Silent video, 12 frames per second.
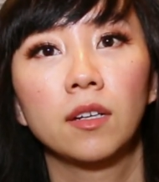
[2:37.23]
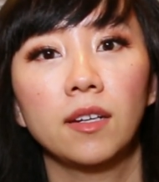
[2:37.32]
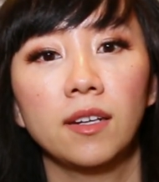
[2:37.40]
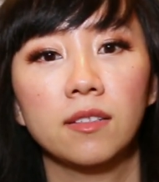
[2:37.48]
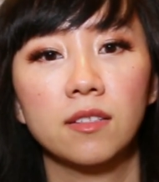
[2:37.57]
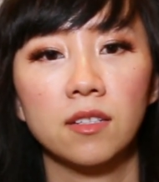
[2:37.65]

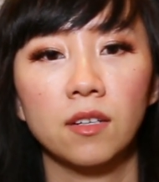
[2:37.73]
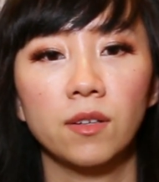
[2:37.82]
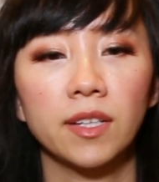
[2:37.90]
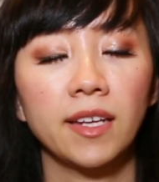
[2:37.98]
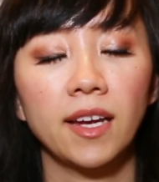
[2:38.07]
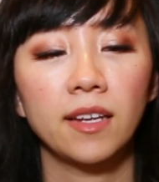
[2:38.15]
And so
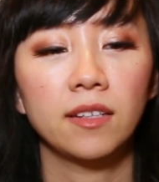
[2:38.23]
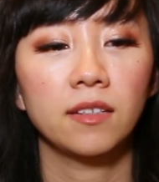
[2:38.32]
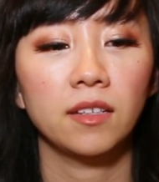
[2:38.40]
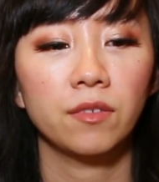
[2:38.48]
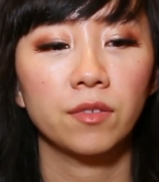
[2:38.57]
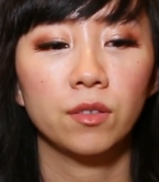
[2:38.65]
again,
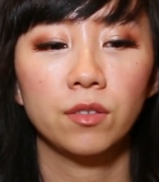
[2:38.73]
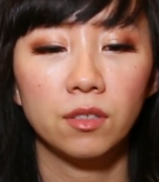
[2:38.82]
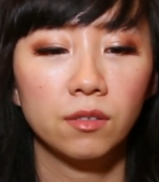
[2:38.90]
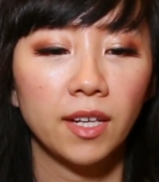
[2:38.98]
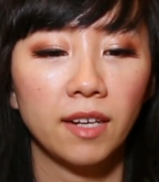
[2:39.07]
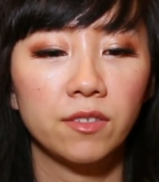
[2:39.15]
if you
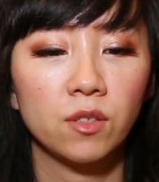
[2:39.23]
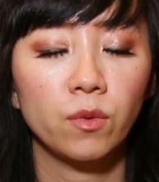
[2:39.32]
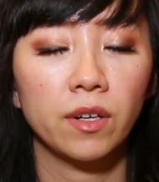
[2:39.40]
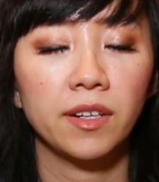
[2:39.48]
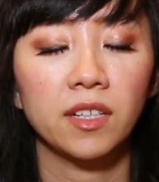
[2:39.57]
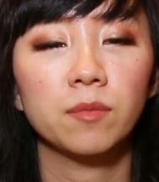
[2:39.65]
do have to
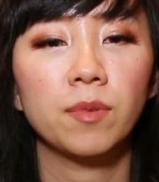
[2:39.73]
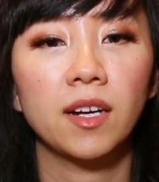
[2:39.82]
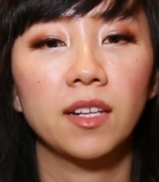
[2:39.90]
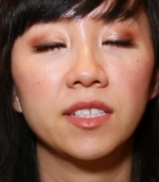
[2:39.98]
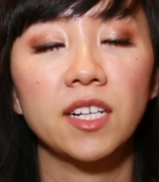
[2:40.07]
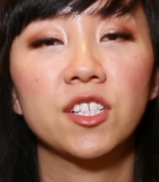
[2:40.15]
wear nail
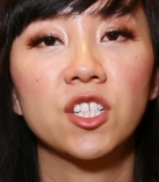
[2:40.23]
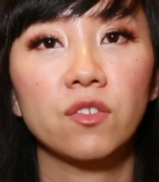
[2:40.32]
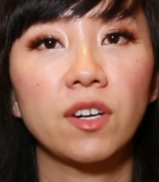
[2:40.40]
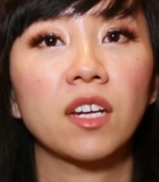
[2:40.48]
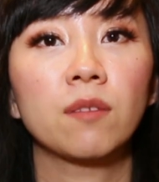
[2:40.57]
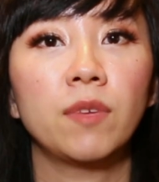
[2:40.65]
polish, I just
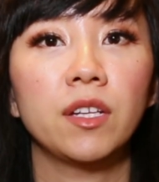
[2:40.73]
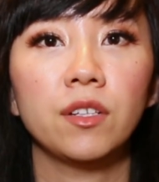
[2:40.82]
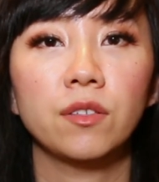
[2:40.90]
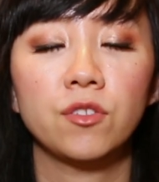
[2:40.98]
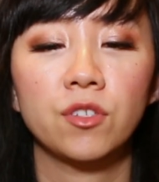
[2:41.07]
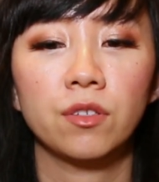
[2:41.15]
recommend
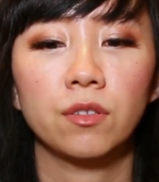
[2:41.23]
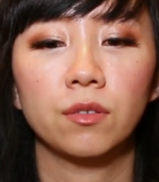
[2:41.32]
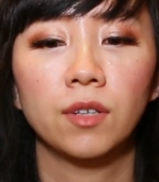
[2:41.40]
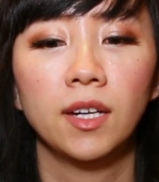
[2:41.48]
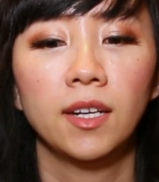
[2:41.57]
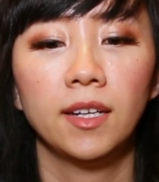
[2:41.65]
you
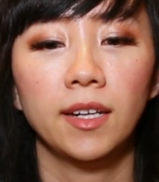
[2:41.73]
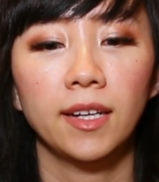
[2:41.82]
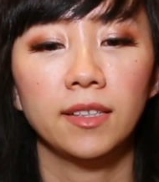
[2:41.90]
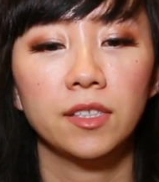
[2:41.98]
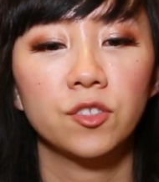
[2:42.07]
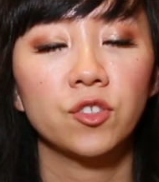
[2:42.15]
to
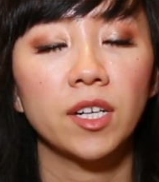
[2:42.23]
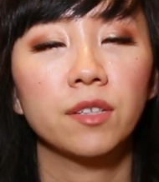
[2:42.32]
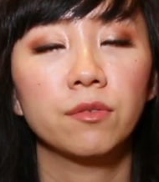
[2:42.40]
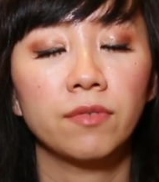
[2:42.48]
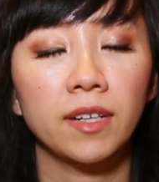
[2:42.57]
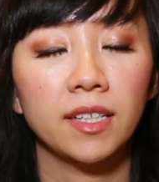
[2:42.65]
at least try
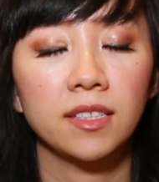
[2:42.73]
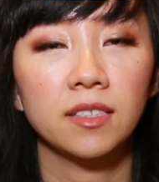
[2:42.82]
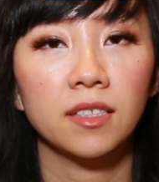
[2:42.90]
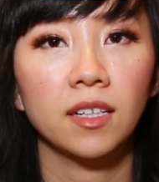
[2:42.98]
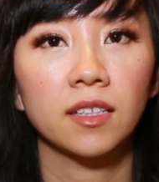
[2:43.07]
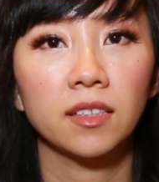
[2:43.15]
to
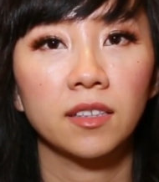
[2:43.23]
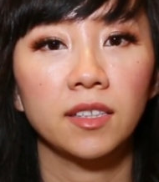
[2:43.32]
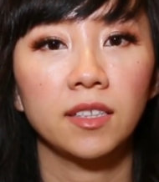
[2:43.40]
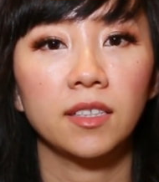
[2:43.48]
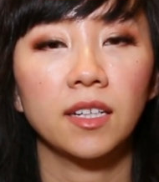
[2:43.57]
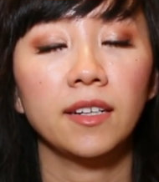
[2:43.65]
find a
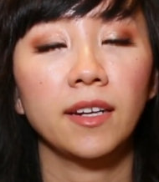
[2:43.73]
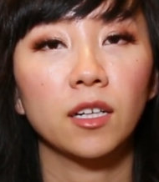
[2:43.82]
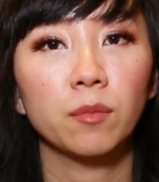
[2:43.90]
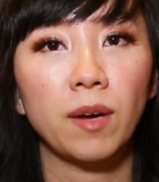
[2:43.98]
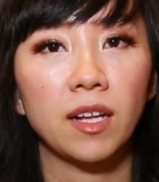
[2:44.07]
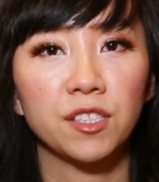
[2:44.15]
clean
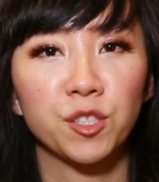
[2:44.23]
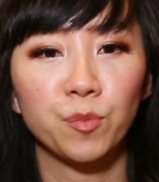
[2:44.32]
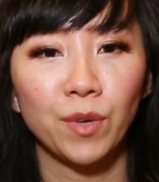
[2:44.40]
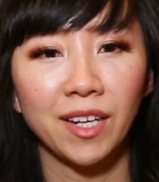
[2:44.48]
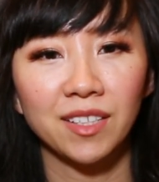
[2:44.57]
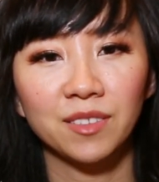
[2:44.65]
nail polish
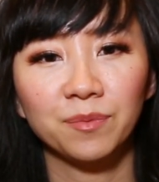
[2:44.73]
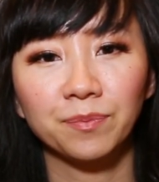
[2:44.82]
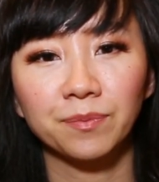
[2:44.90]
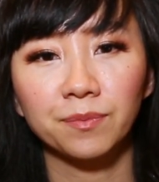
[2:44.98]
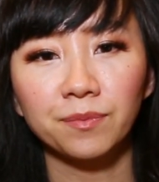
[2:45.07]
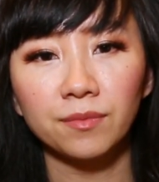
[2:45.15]
brand.
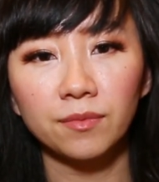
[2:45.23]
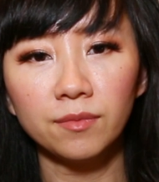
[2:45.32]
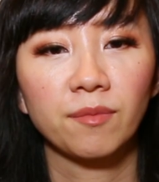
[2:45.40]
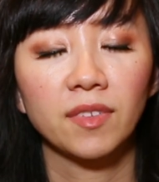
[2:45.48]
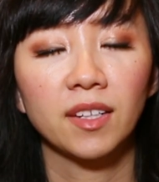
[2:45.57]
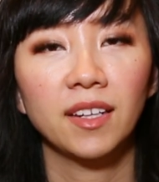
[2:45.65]

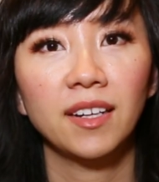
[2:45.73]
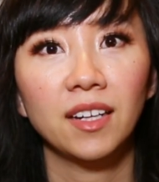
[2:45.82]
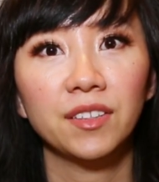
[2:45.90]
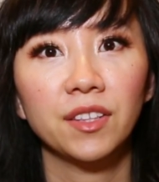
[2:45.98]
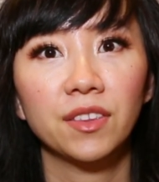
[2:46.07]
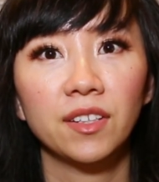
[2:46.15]

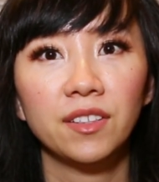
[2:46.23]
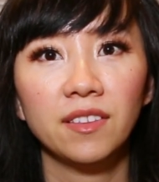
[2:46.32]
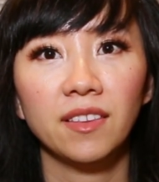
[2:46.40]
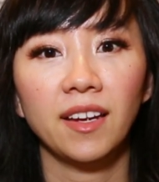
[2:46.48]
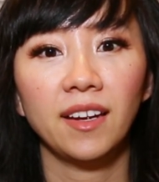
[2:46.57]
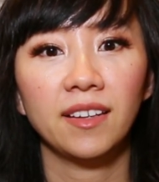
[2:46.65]
Now the
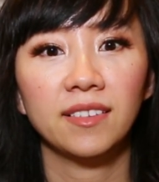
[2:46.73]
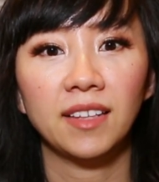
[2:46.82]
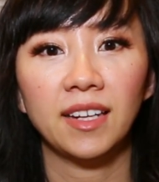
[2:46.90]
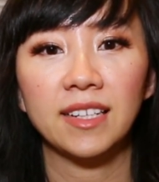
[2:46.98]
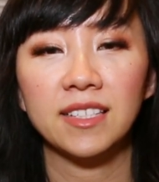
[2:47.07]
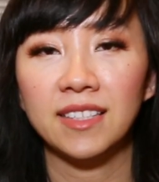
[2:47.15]
third thing
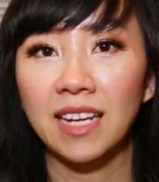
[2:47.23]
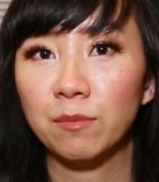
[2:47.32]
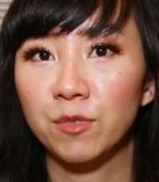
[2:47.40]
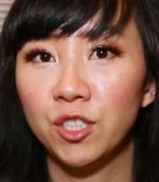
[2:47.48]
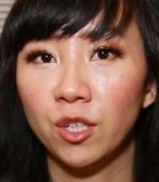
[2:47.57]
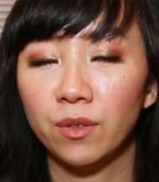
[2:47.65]
that I
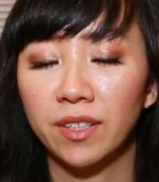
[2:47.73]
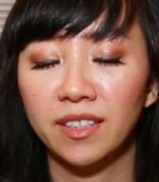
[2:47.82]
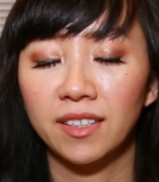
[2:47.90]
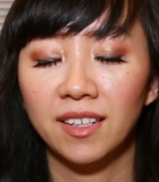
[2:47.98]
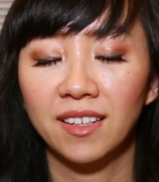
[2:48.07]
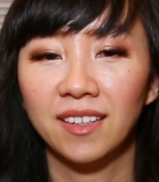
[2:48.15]
stopped
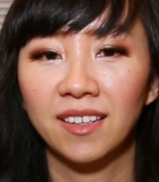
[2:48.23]
doing,